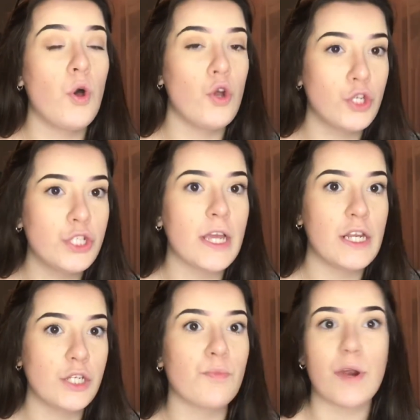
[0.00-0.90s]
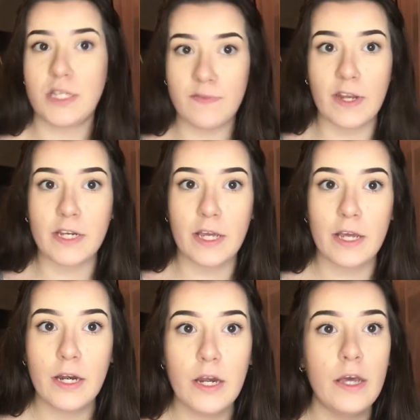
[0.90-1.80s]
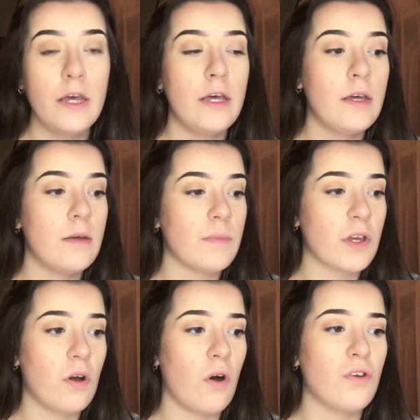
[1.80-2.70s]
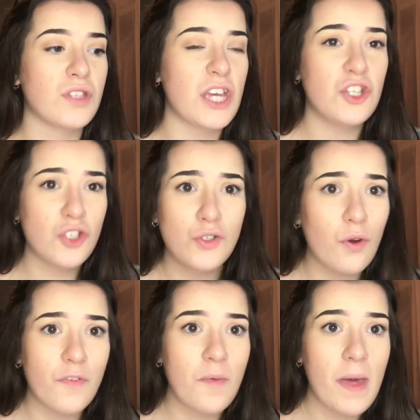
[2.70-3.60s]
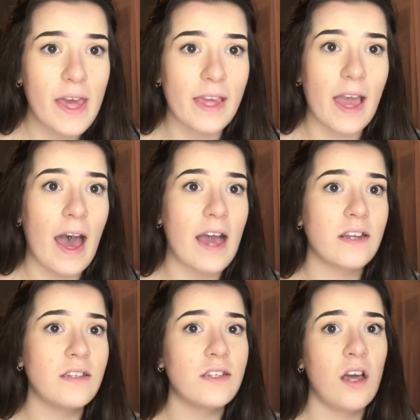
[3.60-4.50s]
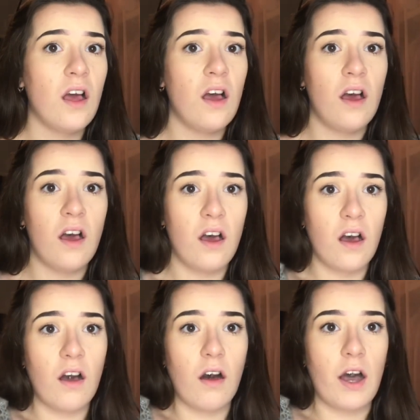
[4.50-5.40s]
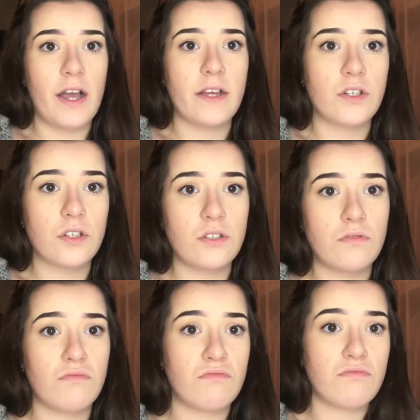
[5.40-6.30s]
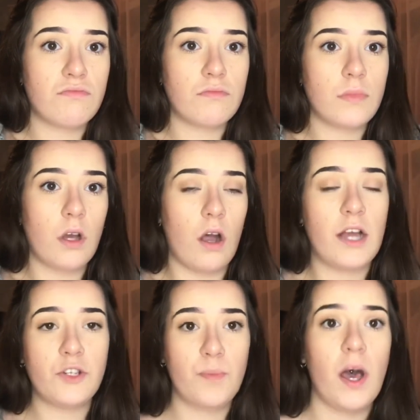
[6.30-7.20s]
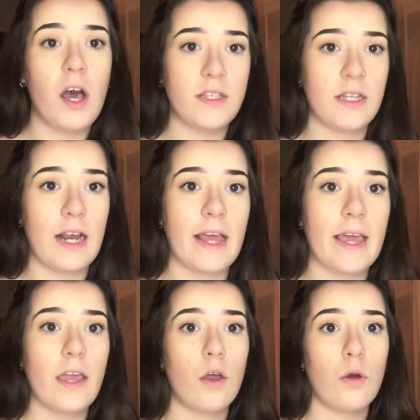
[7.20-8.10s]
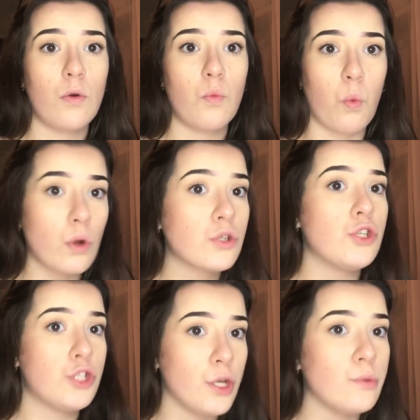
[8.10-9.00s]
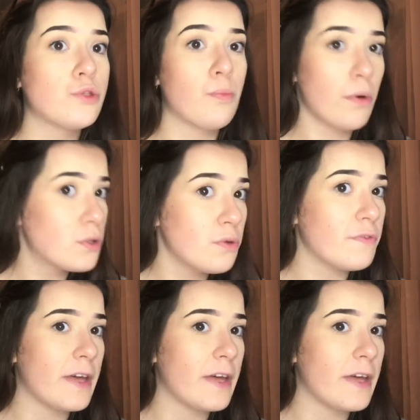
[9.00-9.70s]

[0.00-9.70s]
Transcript: pushed into breastfeeding, because it's just not for me. And I just personally want to choose the bottle